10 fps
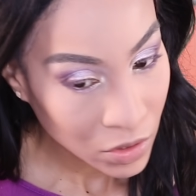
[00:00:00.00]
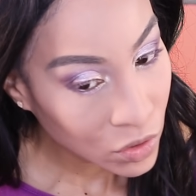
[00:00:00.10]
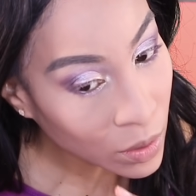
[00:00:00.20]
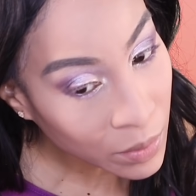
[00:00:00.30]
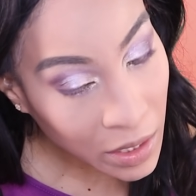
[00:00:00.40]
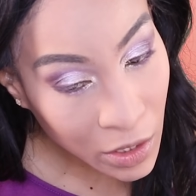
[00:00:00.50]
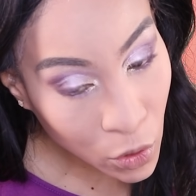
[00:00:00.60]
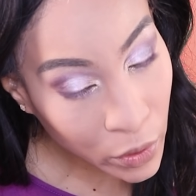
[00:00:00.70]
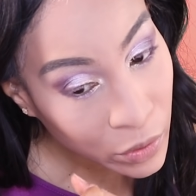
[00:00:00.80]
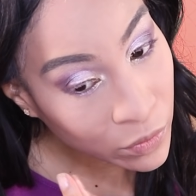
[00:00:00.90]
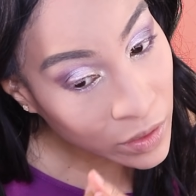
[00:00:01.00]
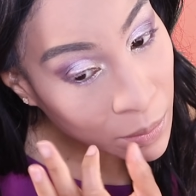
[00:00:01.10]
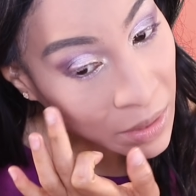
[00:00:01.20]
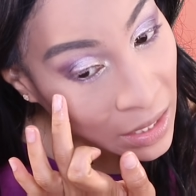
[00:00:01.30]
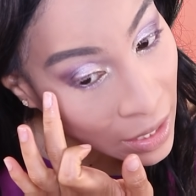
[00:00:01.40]
So I'm gonna go in with the
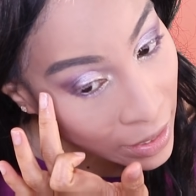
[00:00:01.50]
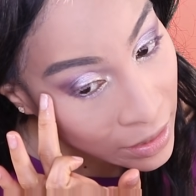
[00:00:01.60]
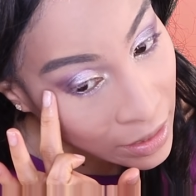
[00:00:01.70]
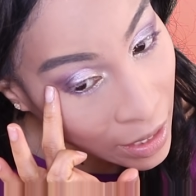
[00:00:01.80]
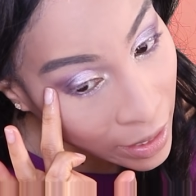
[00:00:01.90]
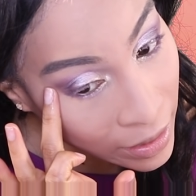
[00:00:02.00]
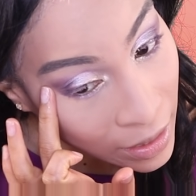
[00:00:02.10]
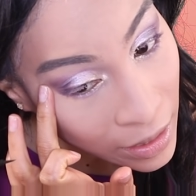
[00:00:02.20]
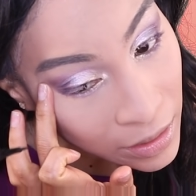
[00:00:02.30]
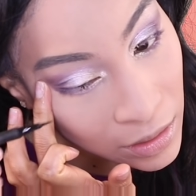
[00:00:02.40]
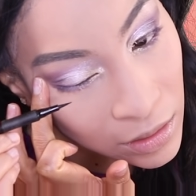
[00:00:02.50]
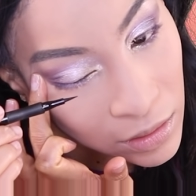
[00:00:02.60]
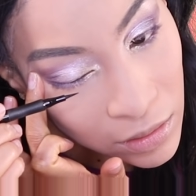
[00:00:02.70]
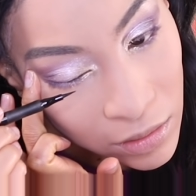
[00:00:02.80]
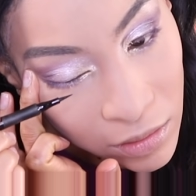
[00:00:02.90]
Milani eyeliner.